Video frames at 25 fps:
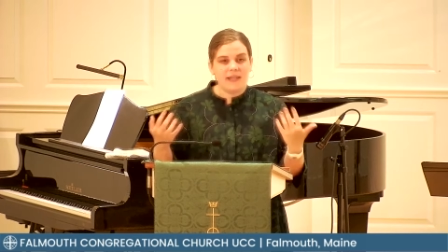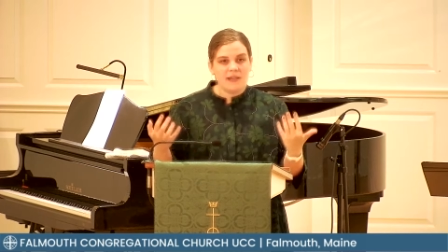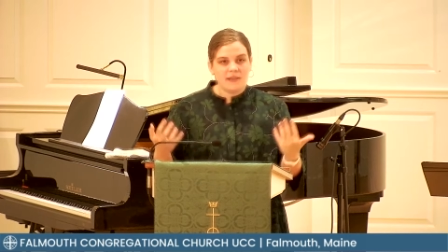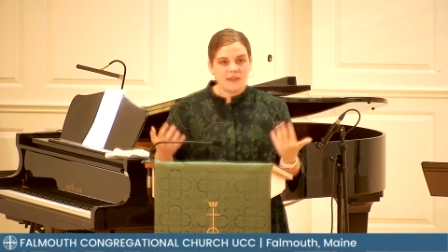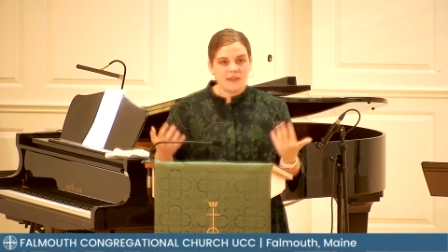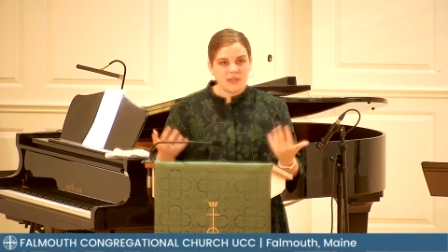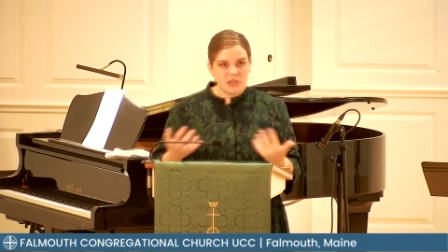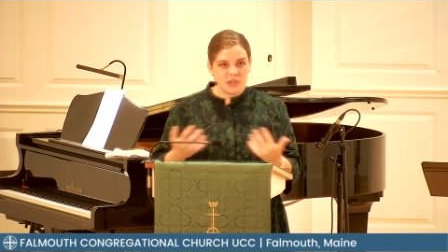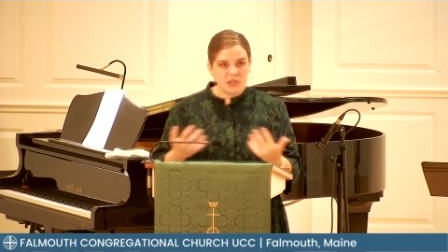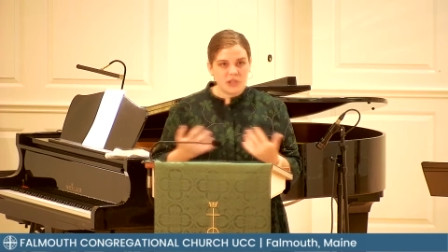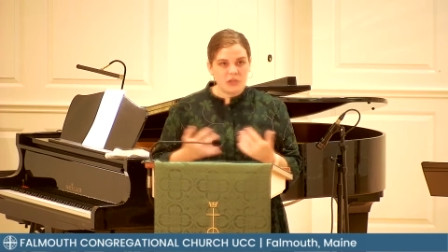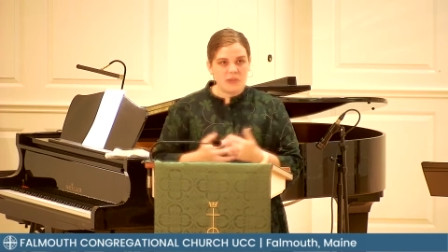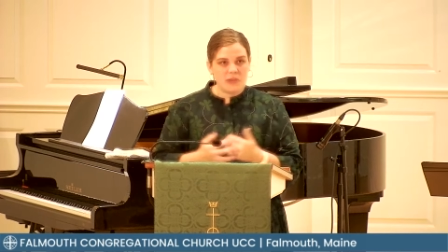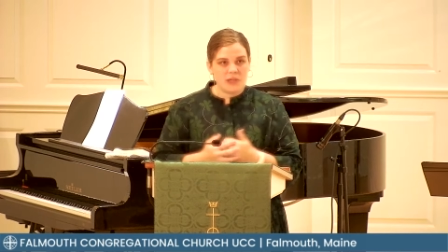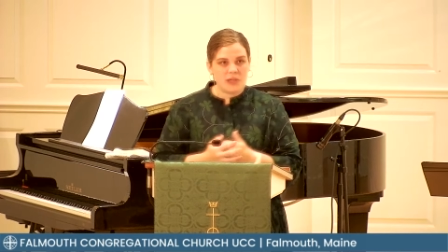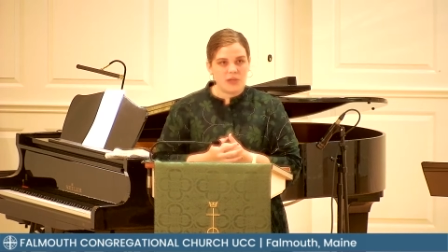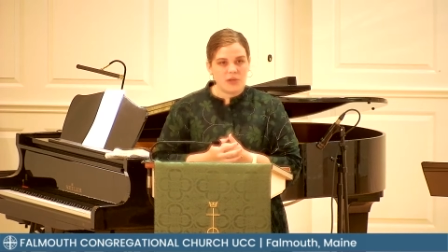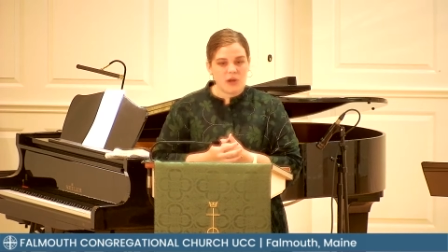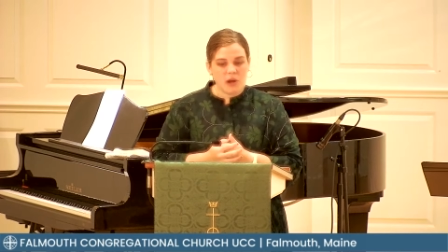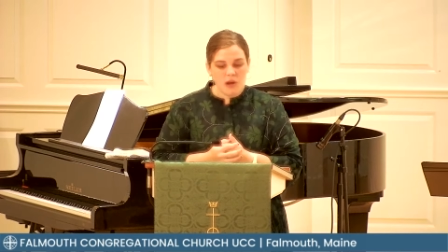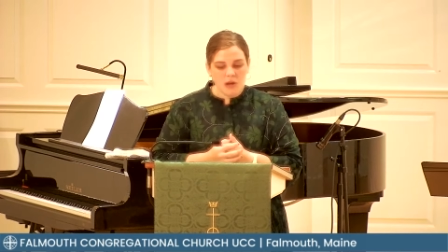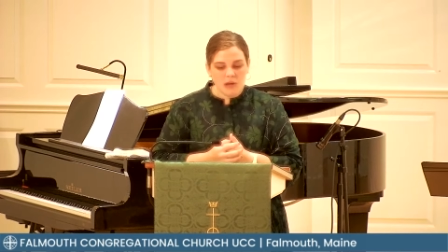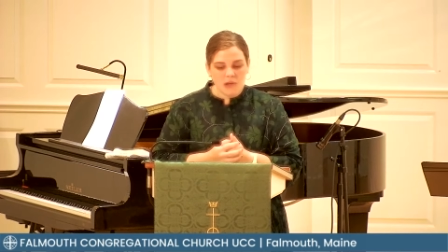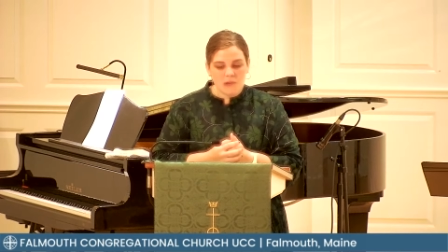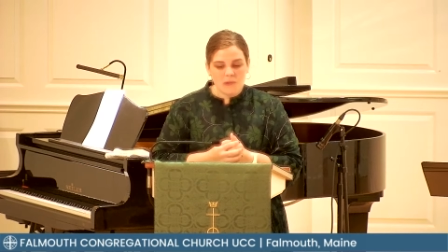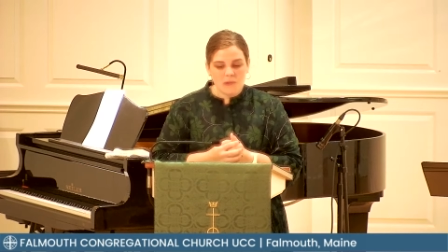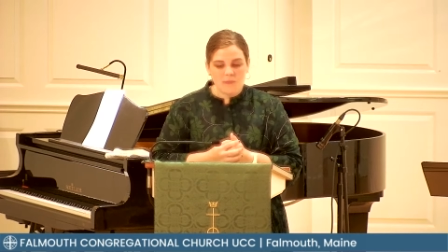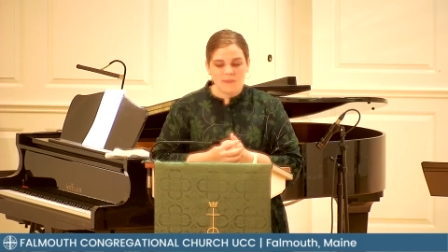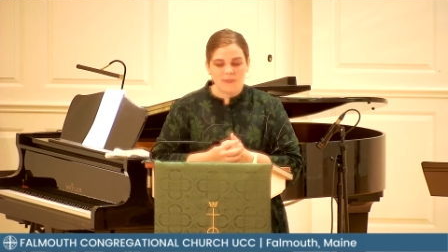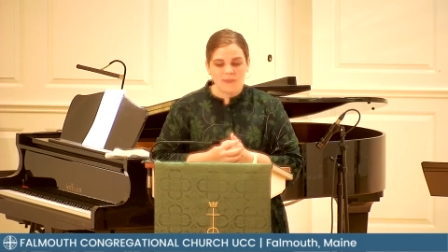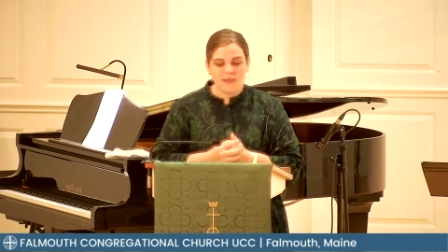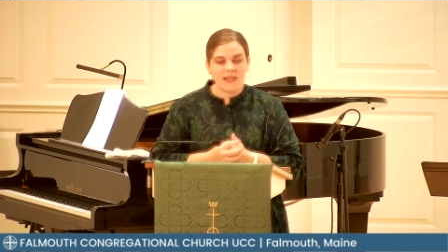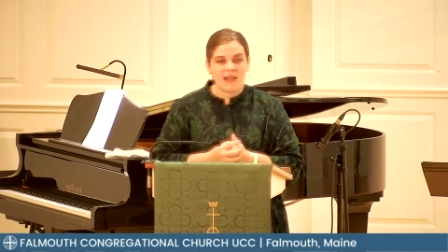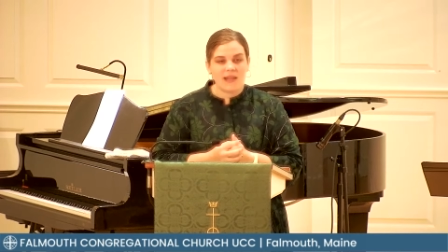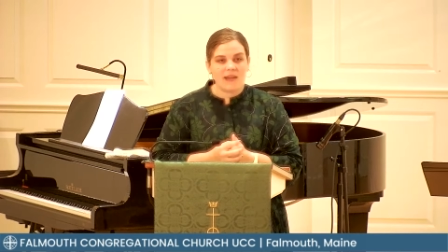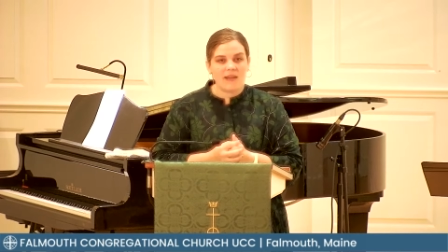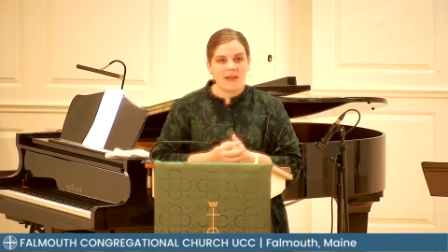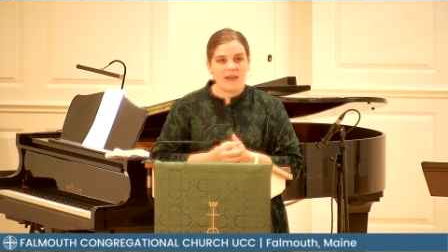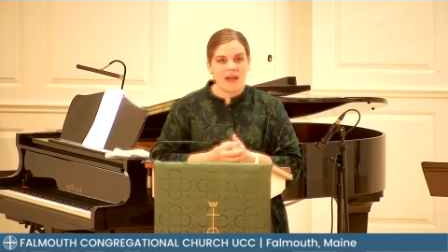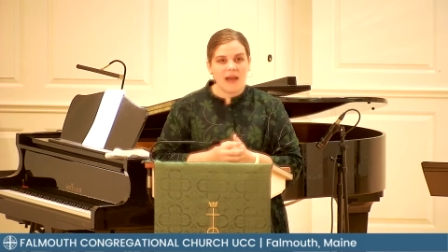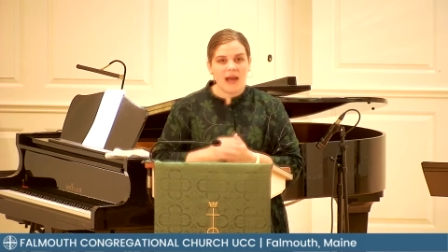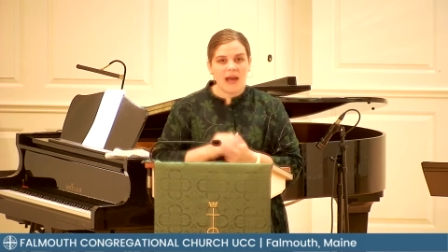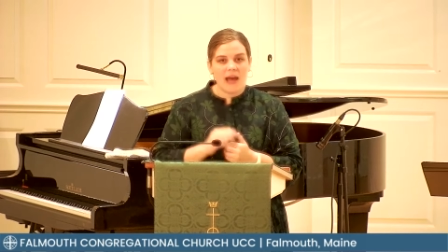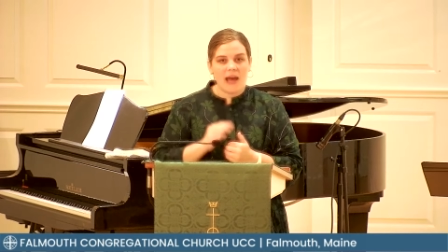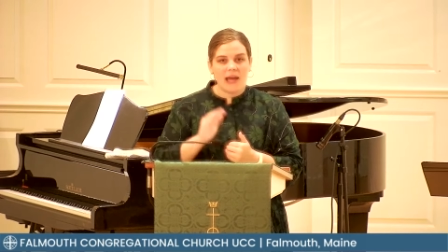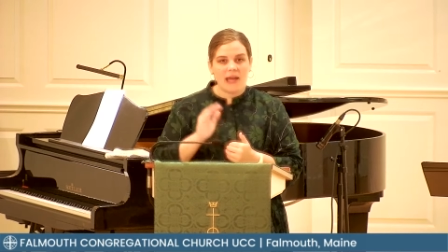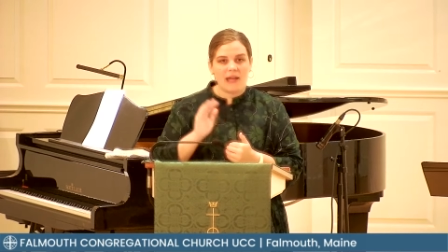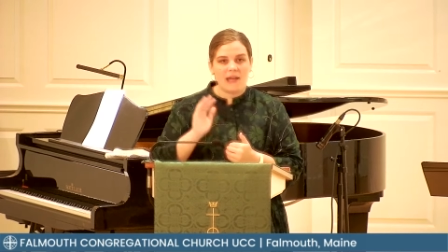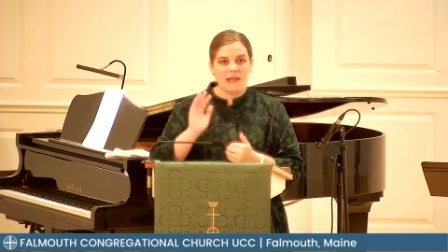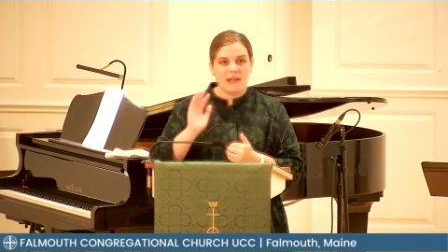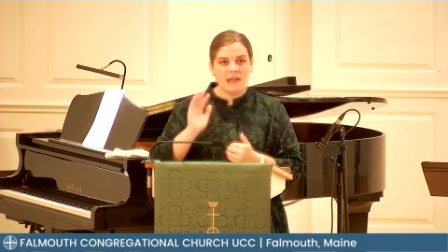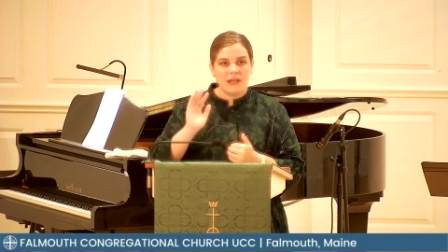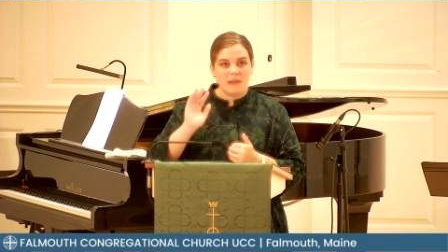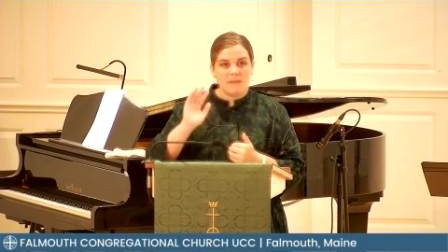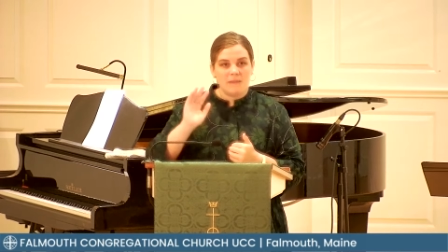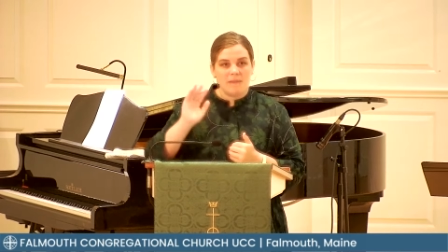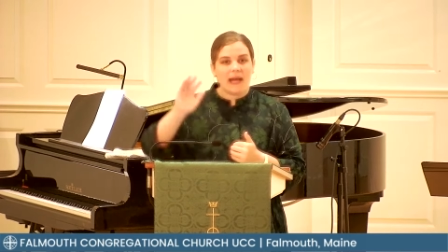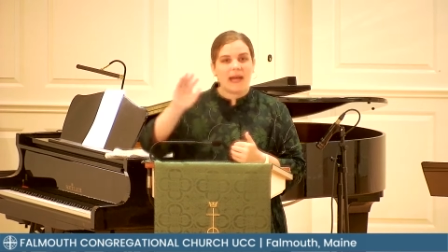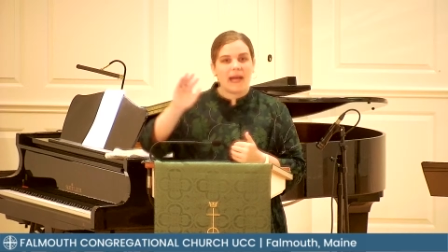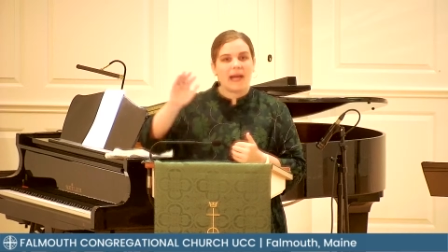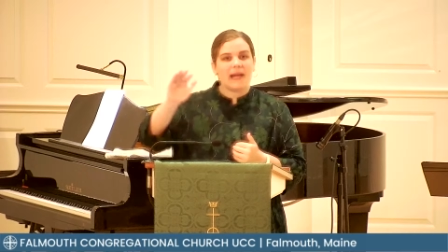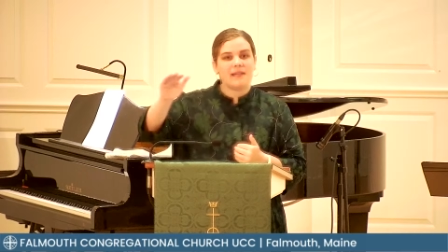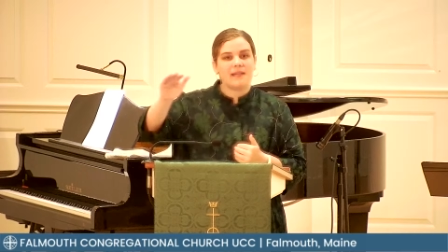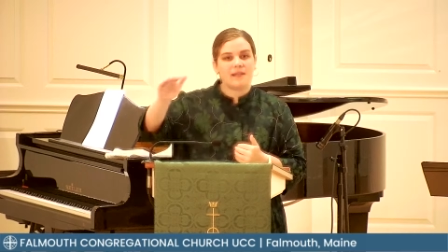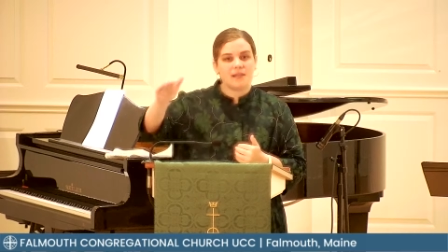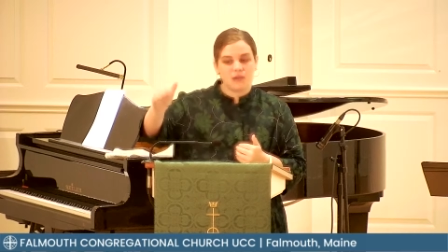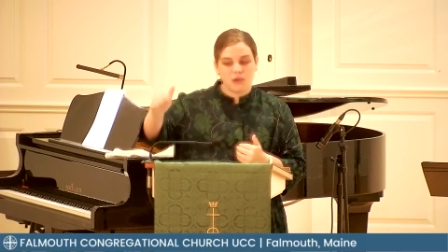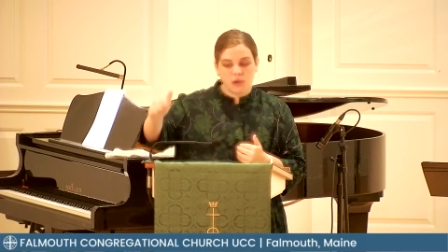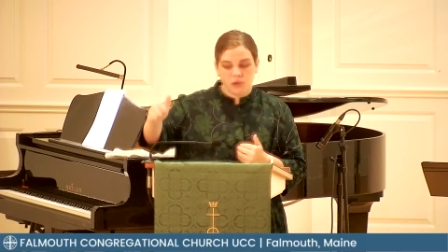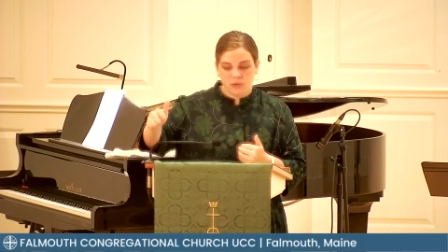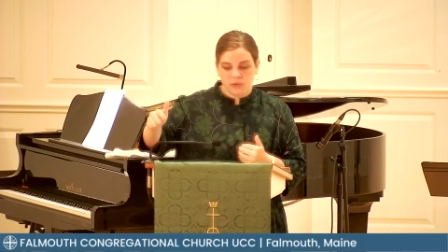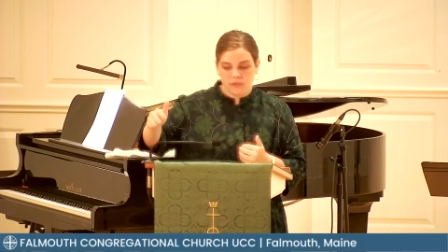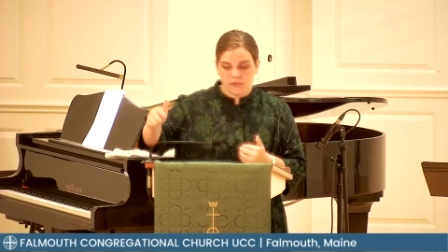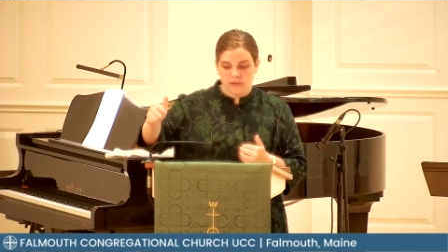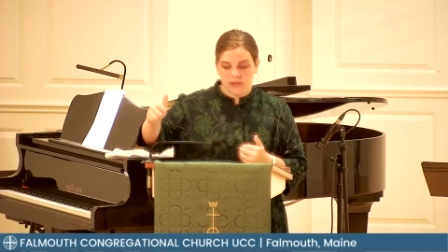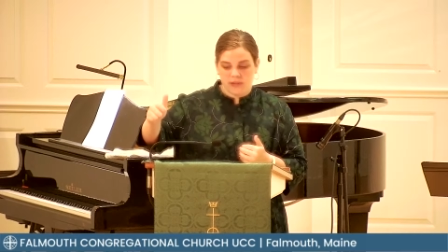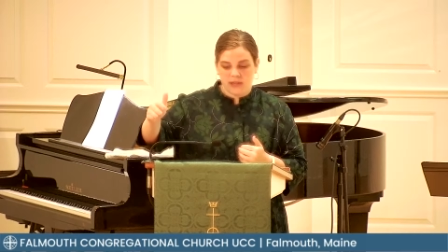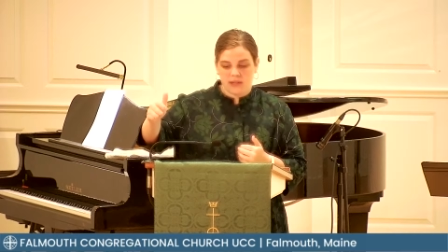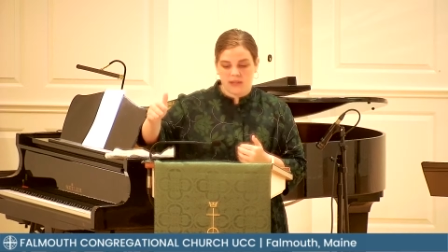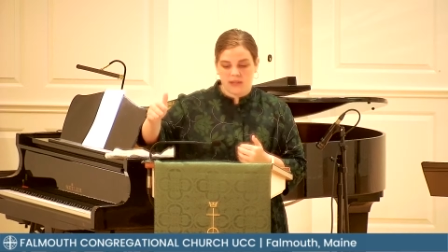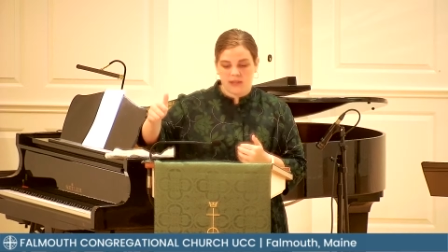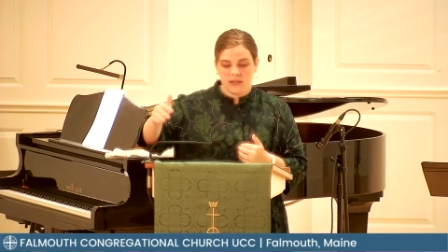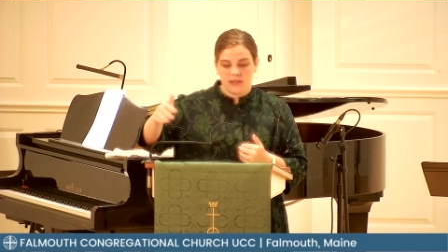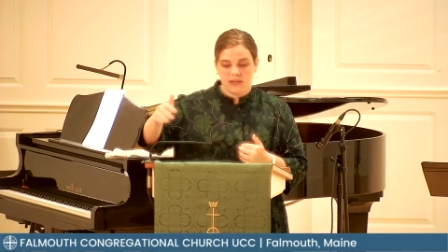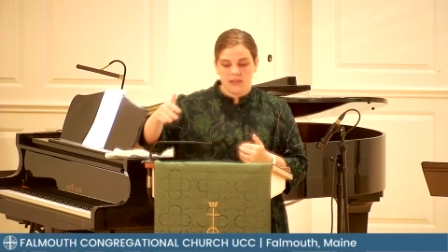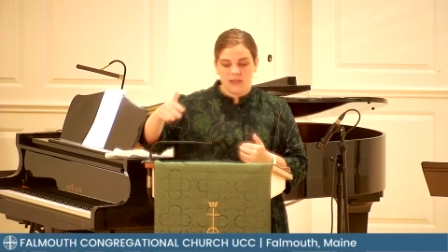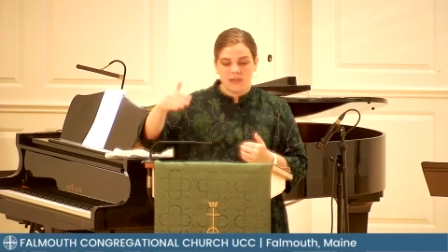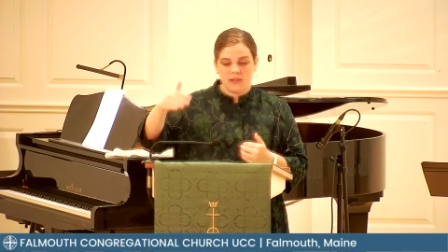the Jewish homes that God passed over